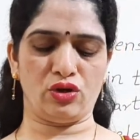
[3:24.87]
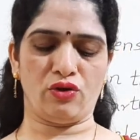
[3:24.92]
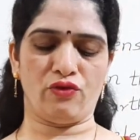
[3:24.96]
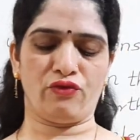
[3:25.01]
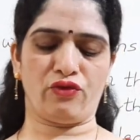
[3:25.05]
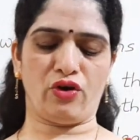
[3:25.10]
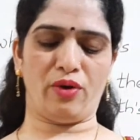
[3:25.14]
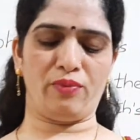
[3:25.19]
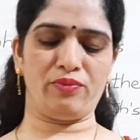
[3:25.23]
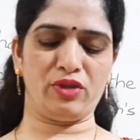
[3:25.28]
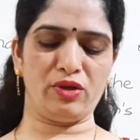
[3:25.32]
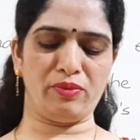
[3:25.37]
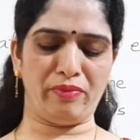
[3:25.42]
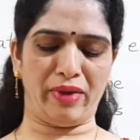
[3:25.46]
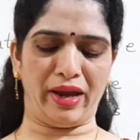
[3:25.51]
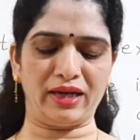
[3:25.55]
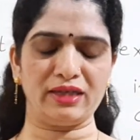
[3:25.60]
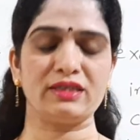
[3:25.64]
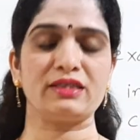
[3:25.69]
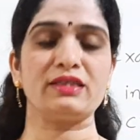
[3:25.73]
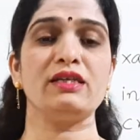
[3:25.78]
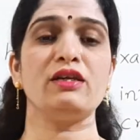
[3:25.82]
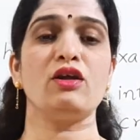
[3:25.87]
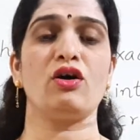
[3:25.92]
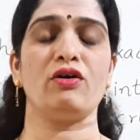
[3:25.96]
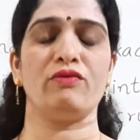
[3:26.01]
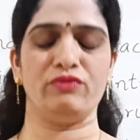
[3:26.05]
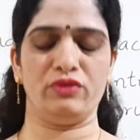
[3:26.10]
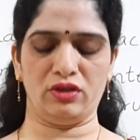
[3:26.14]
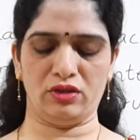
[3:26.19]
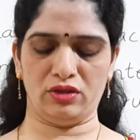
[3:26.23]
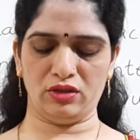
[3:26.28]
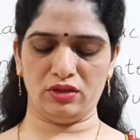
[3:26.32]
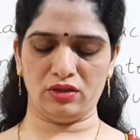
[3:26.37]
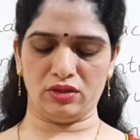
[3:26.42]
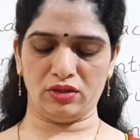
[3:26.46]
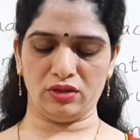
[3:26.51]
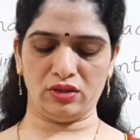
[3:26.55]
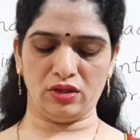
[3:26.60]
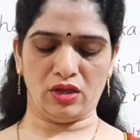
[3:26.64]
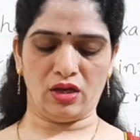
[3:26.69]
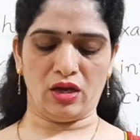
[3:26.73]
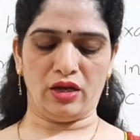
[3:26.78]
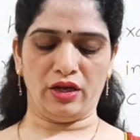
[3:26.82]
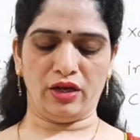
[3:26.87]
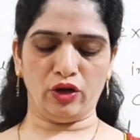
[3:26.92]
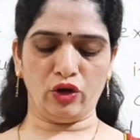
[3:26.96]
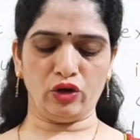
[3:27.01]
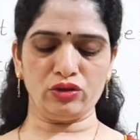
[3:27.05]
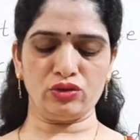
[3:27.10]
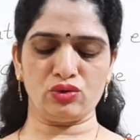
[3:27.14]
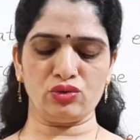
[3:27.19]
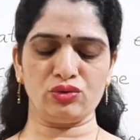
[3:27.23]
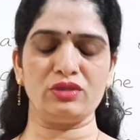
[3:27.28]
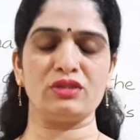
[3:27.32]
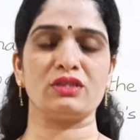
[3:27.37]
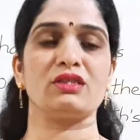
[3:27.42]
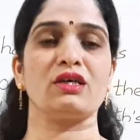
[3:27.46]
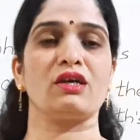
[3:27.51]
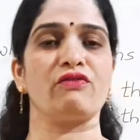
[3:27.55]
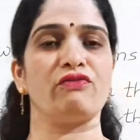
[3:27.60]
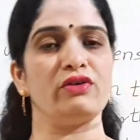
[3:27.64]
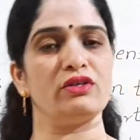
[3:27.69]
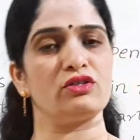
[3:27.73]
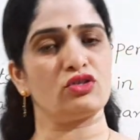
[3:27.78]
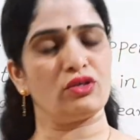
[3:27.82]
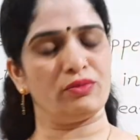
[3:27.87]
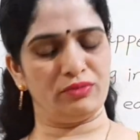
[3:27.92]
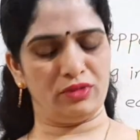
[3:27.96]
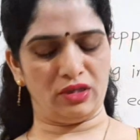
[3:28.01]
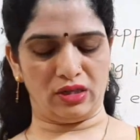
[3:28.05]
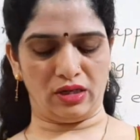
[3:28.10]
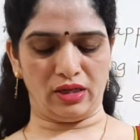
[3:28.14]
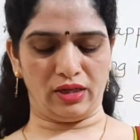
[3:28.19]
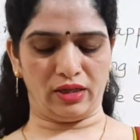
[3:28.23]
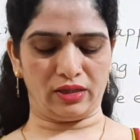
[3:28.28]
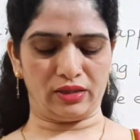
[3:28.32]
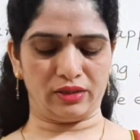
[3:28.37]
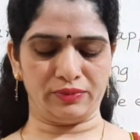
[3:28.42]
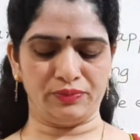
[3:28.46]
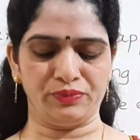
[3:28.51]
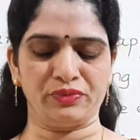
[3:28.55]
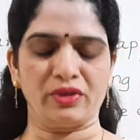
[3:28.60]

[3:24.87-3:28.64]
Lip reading: from the mantle of the earth onto the surface of the earth,